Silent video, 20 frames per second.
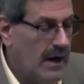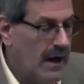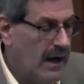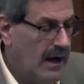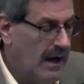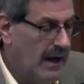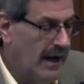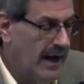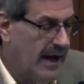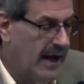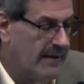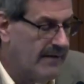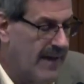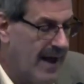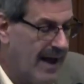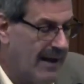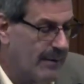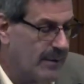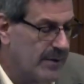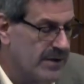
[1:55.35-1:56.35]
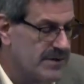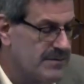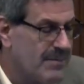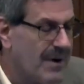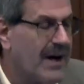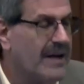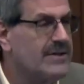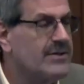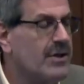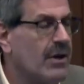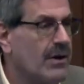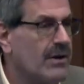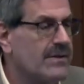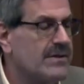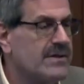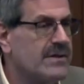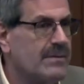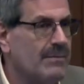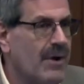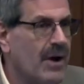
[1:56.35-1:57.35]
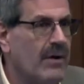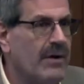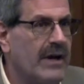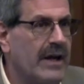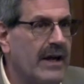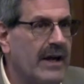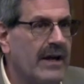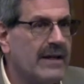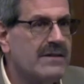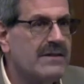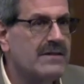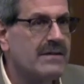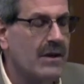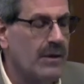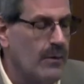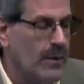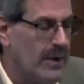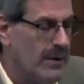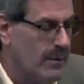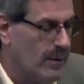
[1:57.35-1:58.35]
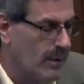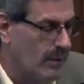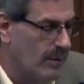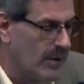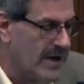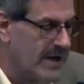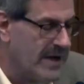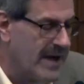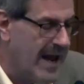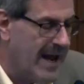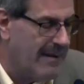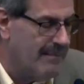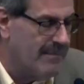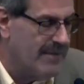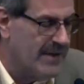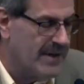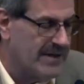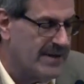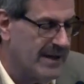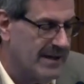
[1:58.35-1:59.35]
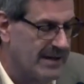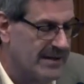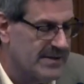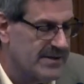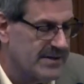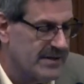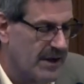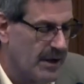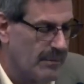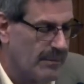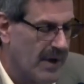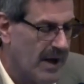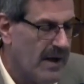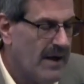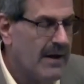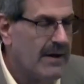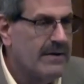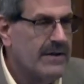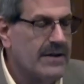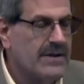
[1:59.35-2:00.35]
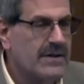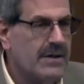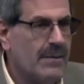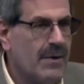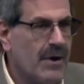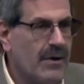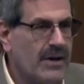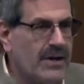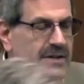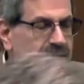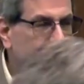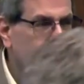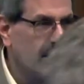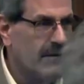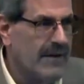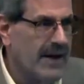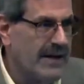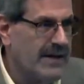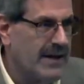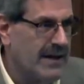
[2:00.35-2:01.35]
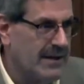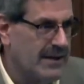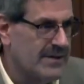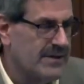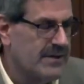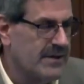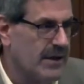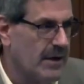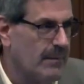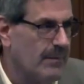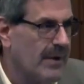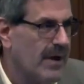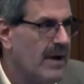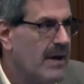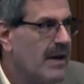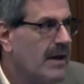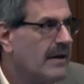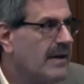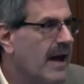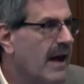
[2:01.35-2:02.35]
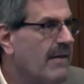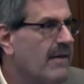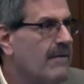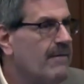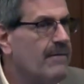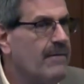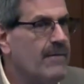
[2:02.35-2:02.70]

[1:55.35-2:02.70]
uh, and that was by Charles Simonyi. And so we will rename the telescope the Simonyi Survey Telescope. Now the